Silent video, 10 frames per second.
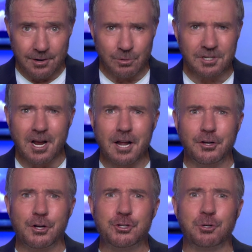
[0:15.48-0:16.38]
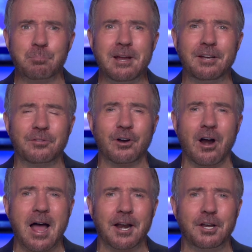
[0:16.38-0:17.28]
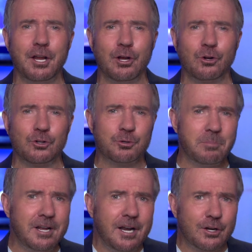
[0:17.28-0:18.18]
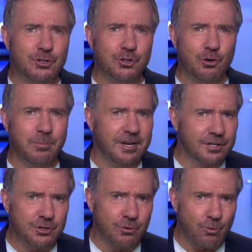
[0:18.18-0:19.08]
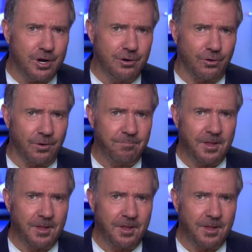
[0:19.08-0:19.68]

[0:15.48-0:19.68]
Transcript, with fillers: When God doesn't meet their ideals, many assume He isn't real.